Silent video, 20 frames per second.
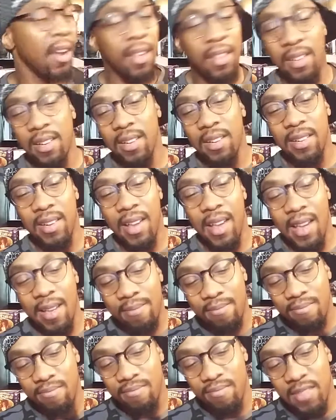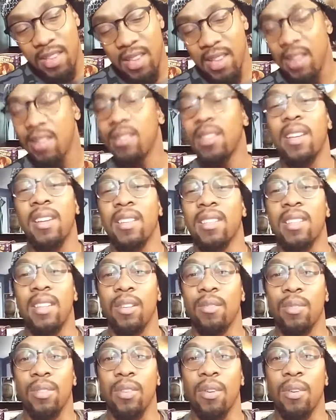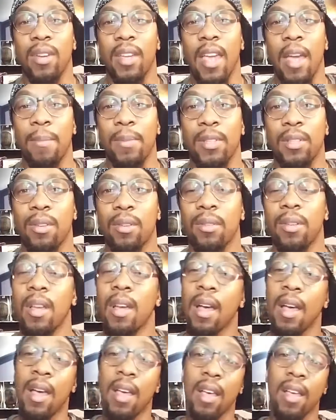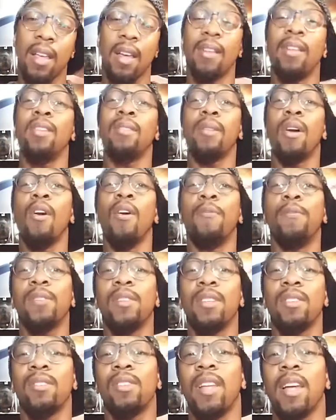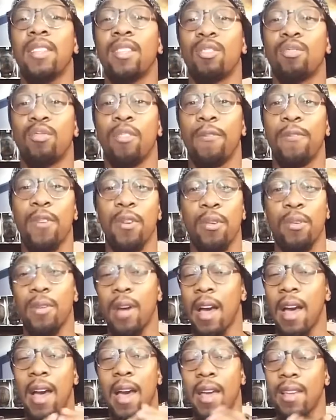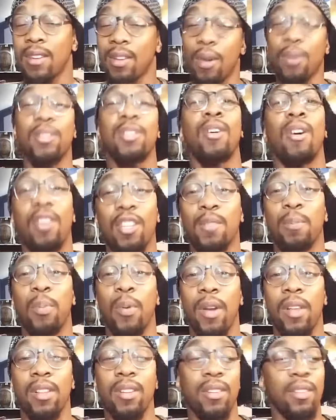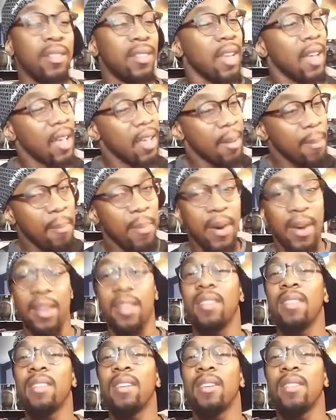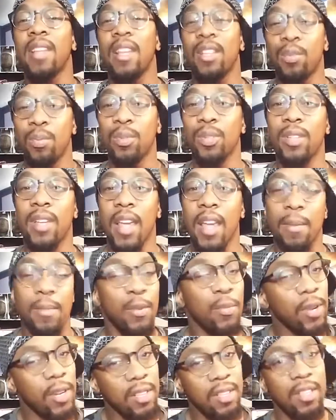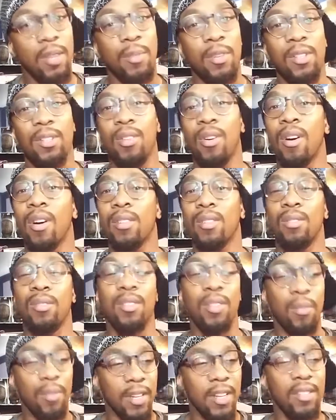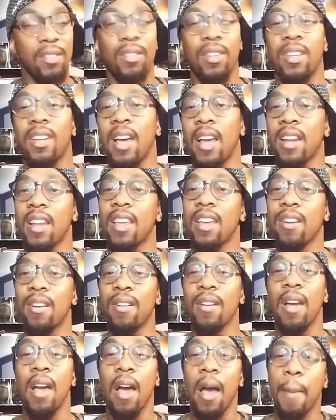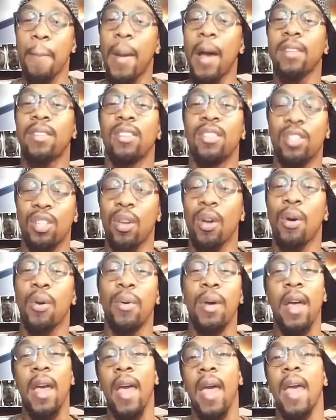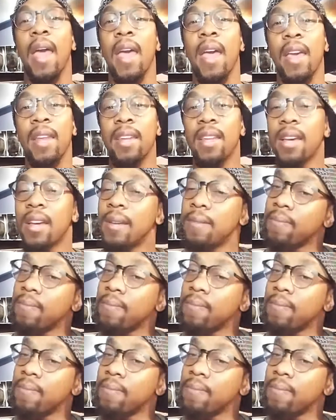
other than that, it, like I said, it was an okay episode. Oh, hopefully you like this review. I know it's all spoilers, but, you know, that's what you came. You wanted someone to talk to, someone that you could kind of hear about the show. And